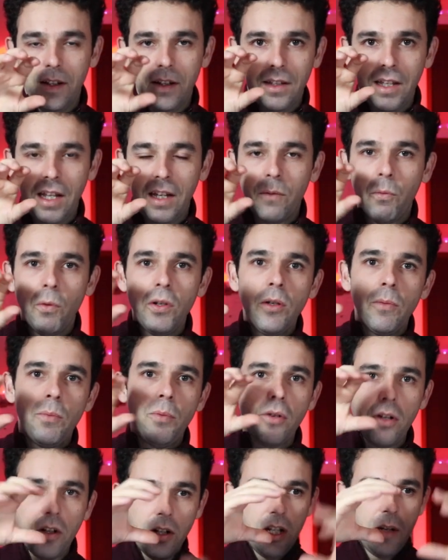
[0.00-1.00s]
like when you
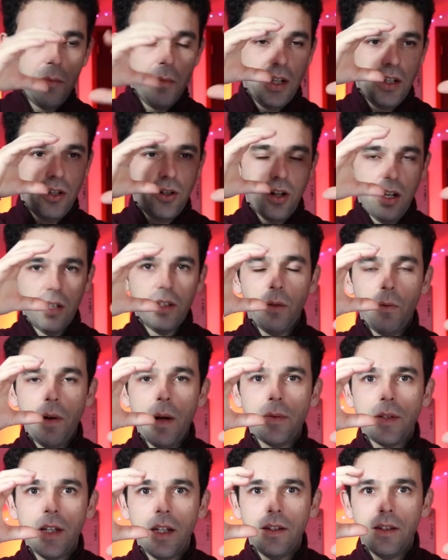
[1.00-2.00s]
put an image on the
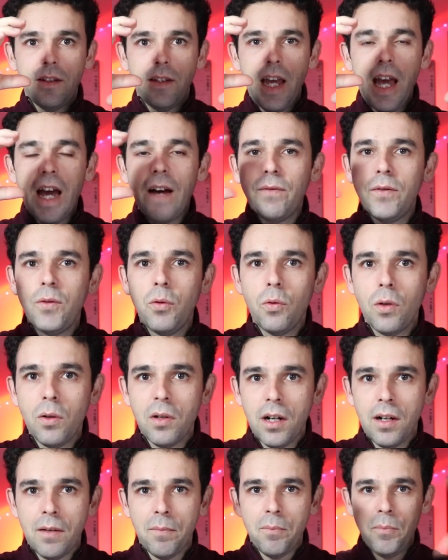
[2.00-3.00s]
website, they have
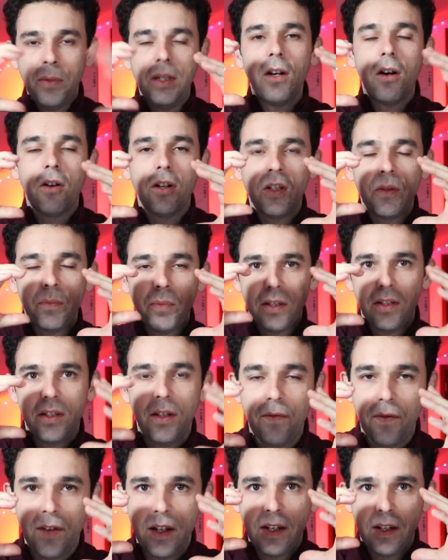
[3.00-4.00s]
to be on a
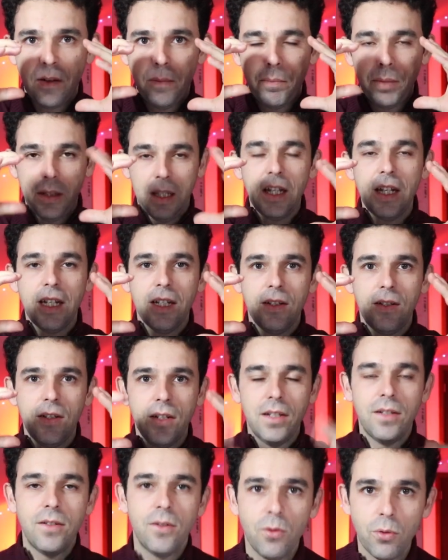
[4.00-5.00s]
specific place
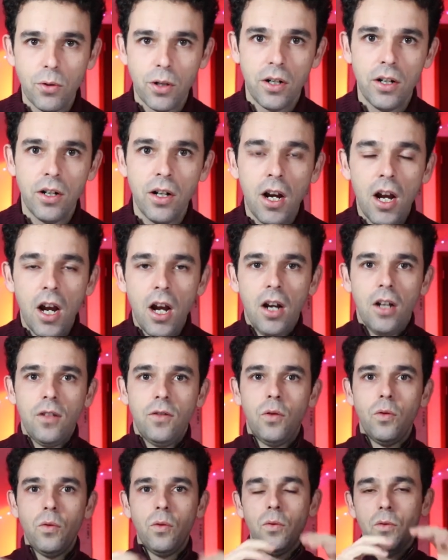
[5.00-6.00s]
in order
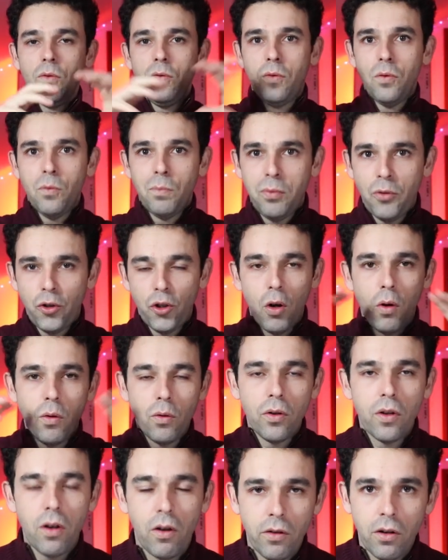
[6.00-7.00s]
to show
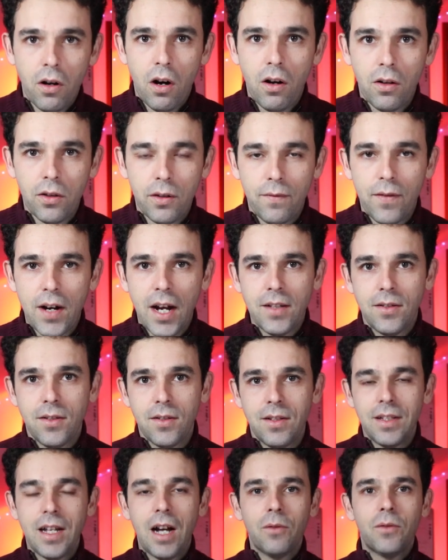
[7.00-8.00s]
good on all
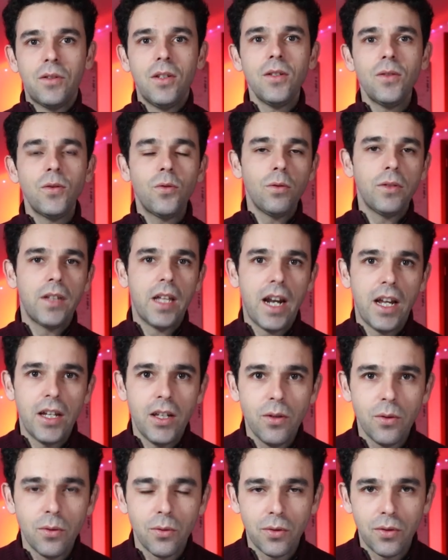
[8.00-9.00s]
devices. Now, this tool that I
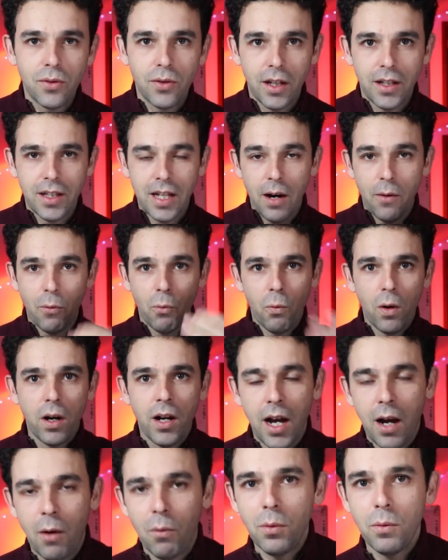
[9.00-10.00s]
use and that
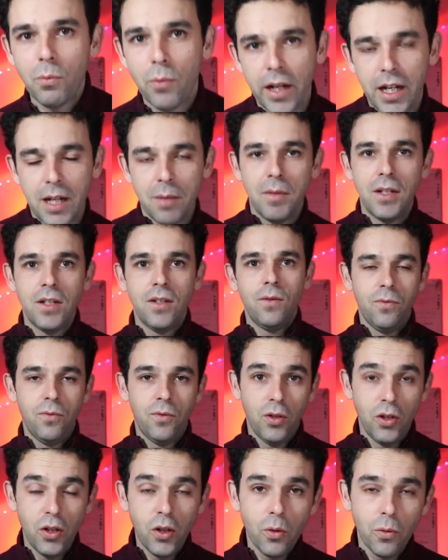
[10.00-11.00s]
I will recommend
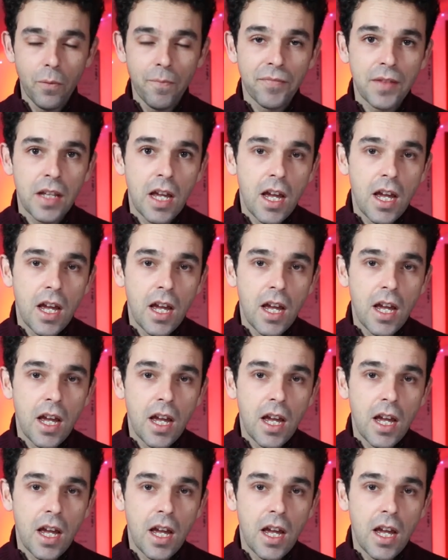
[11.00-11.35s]
to you,